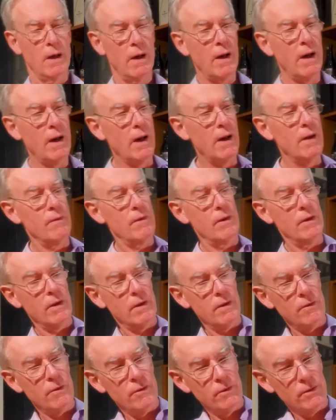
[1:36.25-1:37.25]
And if you think
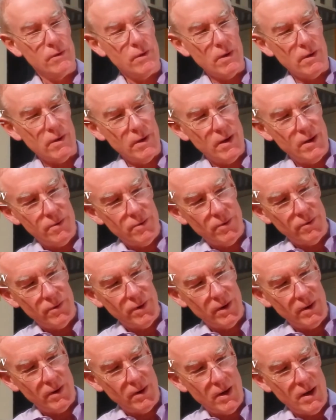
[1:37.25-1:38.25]
this has got an
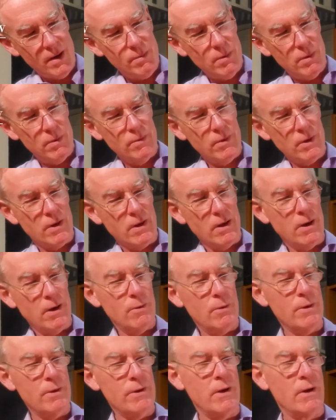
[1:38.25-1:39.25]
interesting label, the
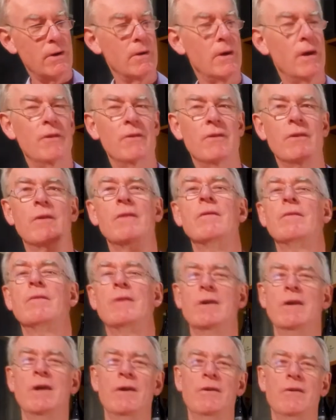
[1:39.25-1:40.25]
Clos Otto has a
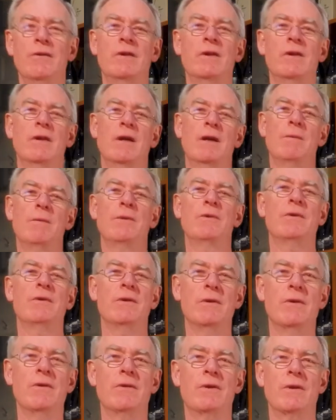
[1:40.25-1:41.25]
very interesting label
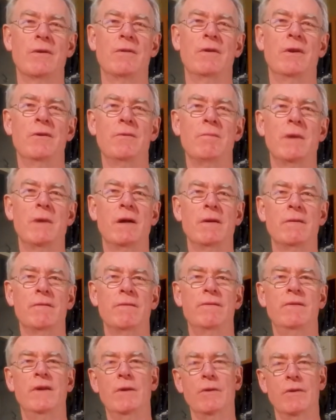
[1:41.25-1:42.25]
too. It's made of
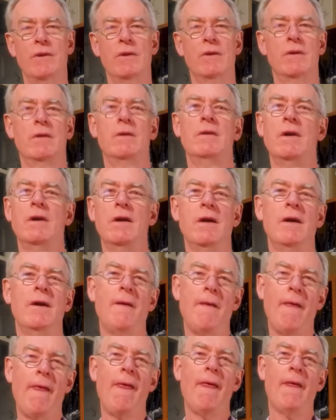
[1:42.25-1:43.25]
felt.
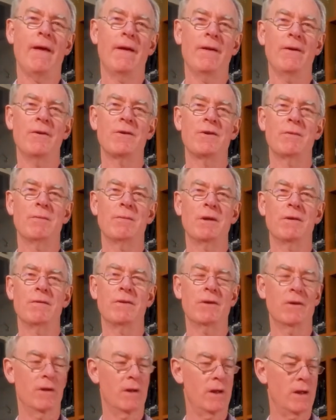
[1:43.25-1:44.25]
Not too many
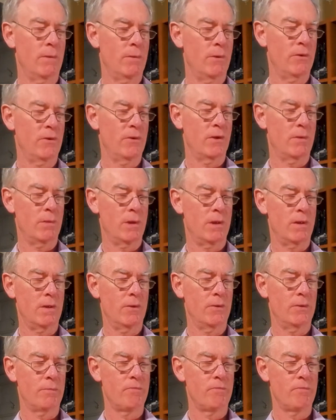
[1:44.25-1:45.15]
felt labels on bottles.